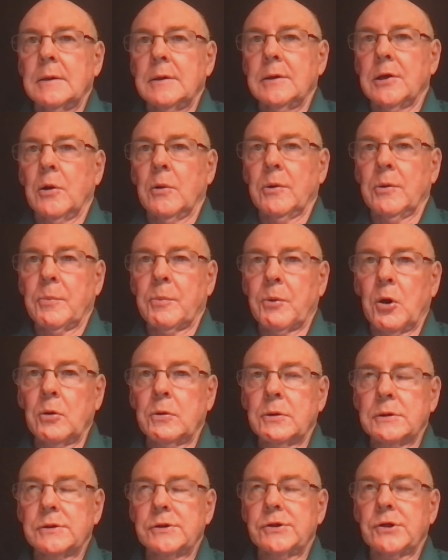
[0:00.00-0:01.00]
you know, with a
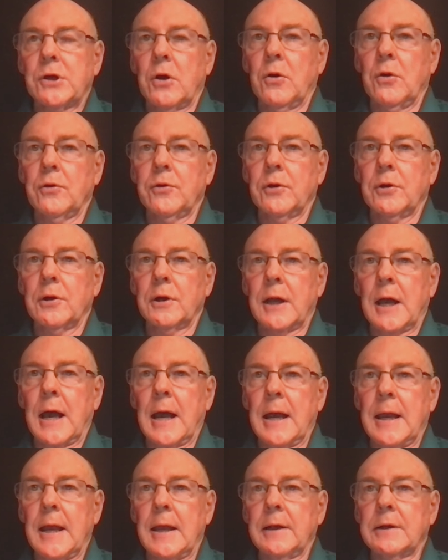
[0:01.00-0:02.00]
broken shoulder and a
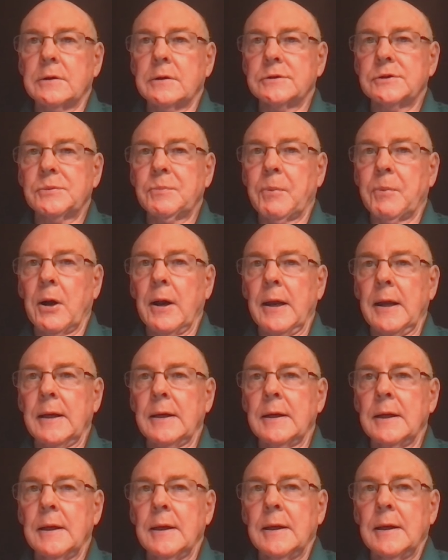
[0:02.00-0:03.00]
high ankle
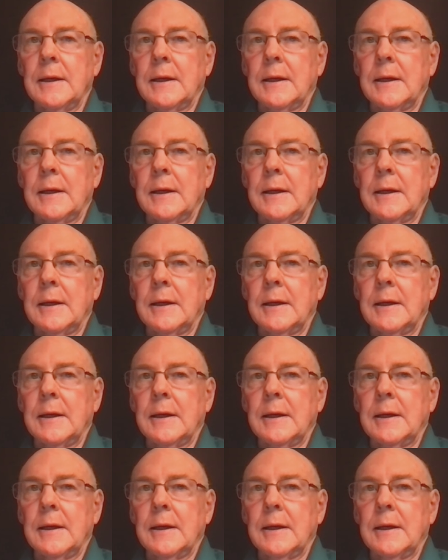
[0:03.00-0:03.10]
sprain.